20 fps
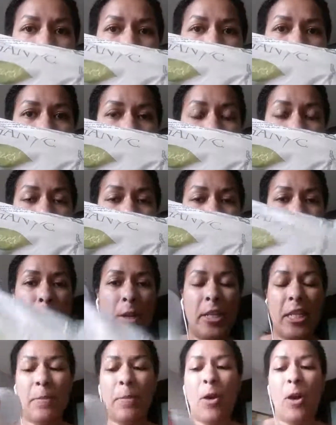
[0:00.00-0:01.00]
products as
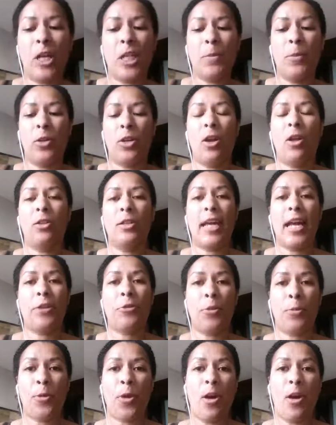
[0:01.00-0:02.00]
much as possible and all
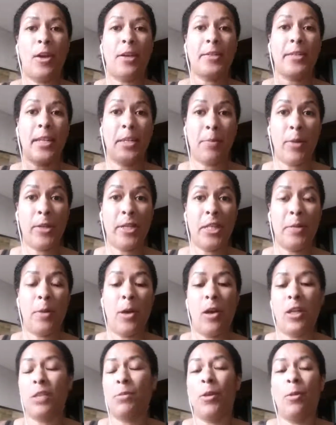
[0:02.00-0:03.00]
natural products as much as
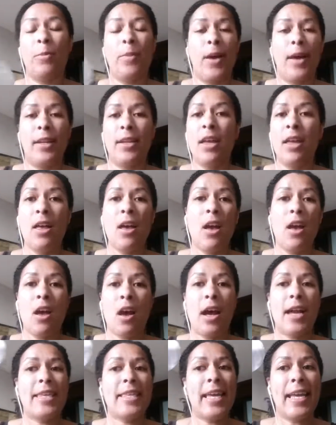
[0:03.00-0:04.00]
possible, but
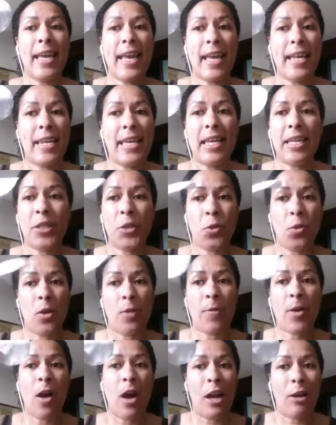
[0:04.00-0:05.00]
I think any
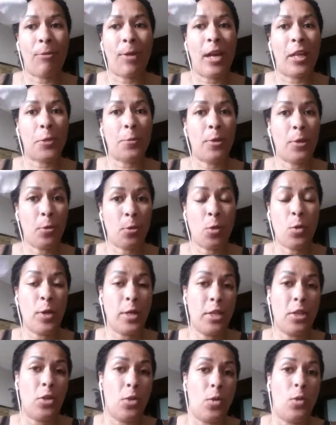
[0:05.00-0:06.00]
sort of cotton rounds
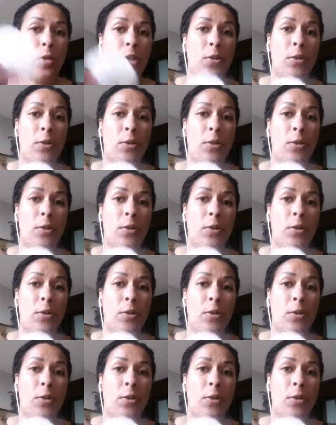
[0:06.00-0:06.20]
could do.